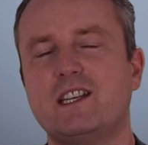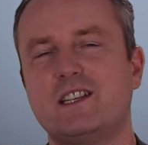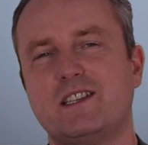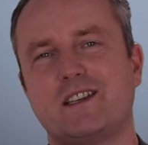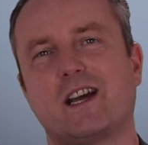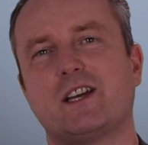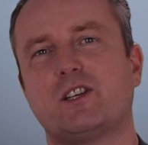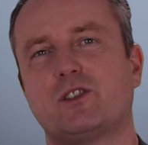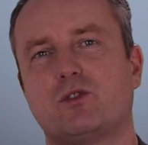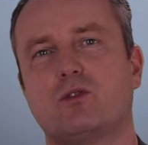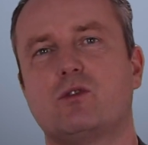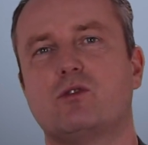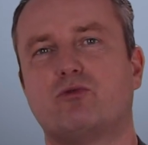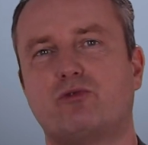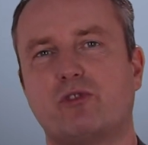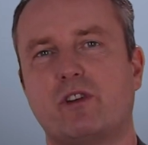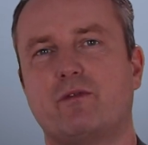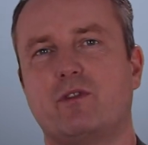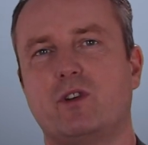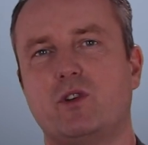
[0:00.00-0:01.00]
industrial
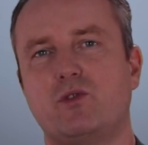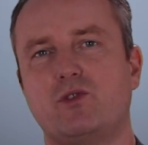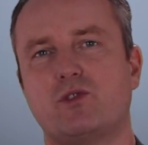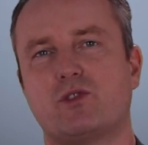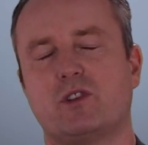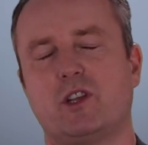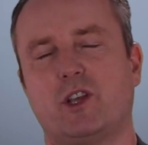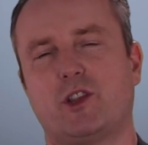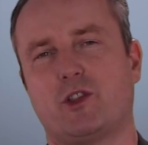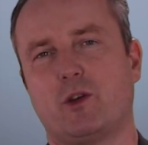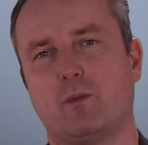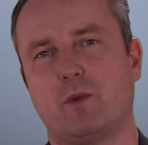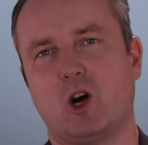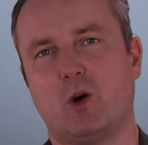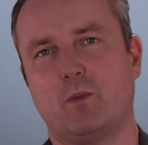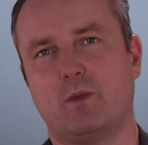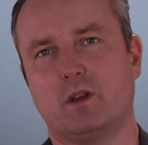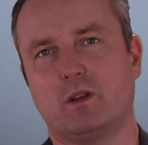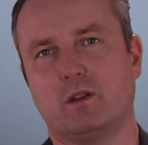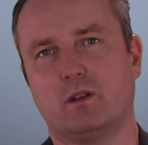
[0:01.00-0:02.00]
revolution at the
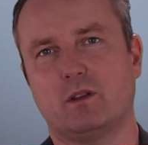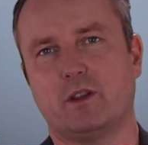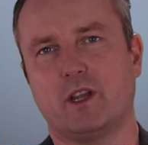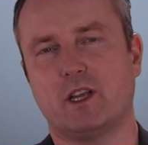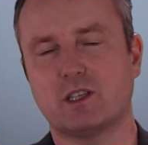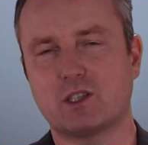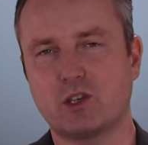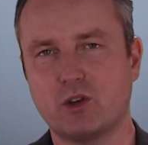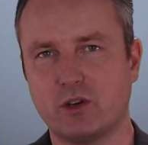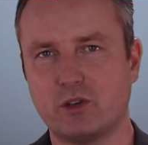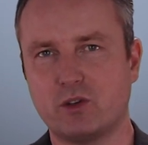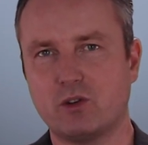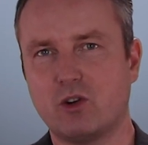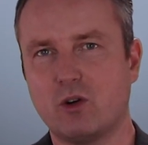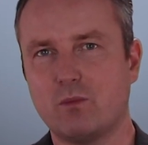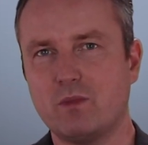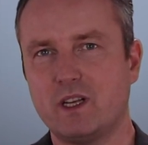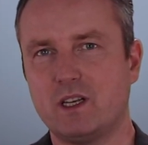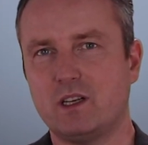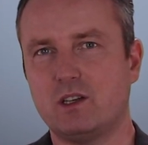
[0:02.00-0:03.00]
moment that is going to
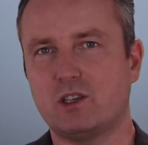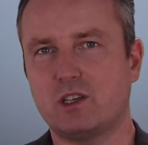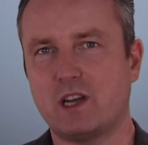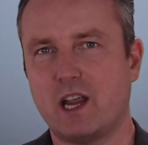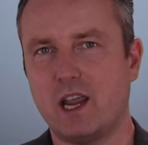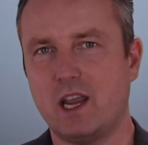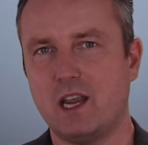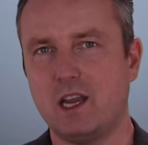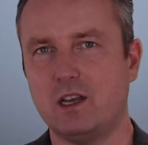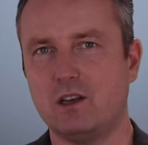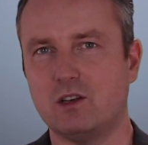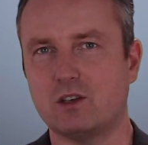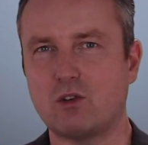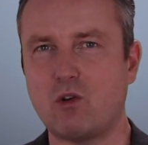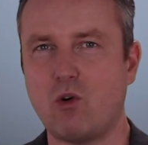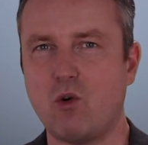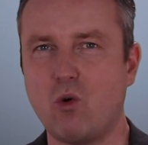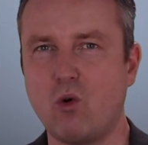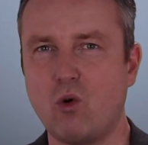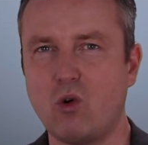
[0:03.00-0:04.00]
completely change
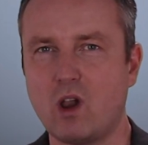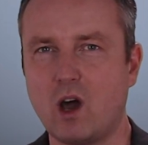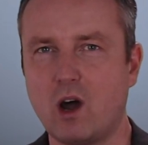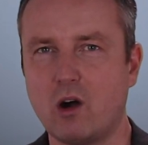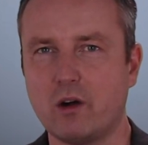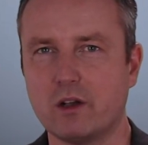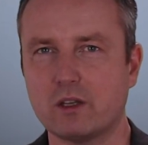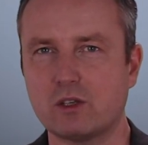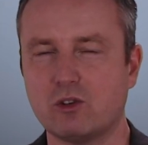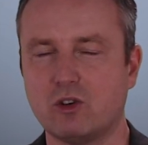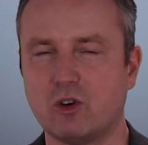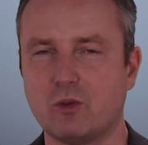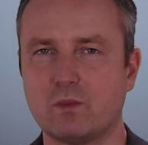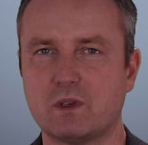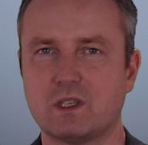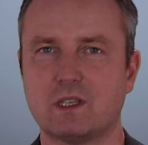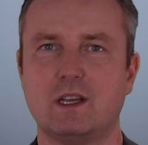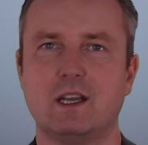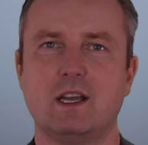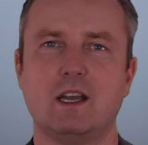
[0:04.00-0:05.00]
all our
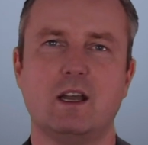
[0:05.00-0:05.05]
jobs.